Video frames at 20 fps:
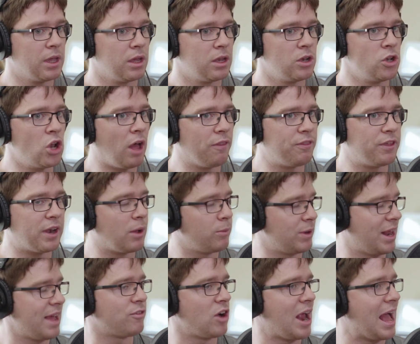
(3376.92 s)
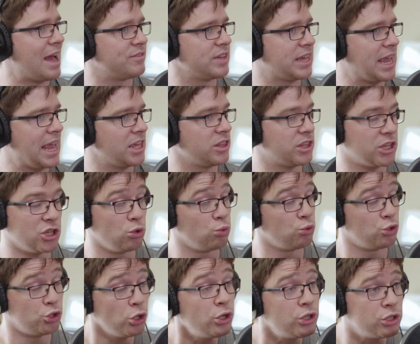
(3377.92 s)
not that I would ever advocate that
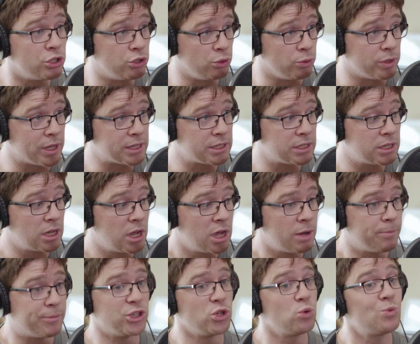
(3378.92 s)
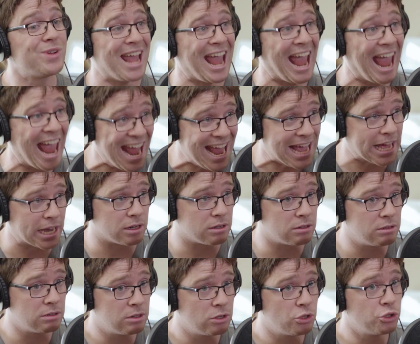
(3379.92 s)
you should do this, but you
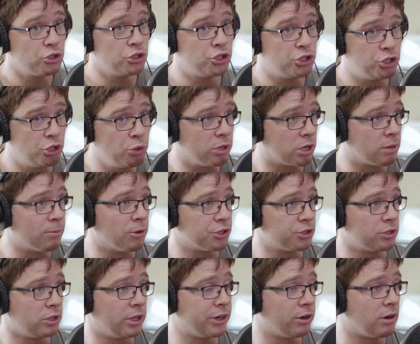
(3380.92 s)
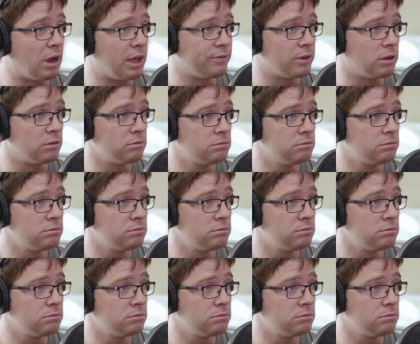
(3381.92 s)
can shoot a commercial on your iPhone.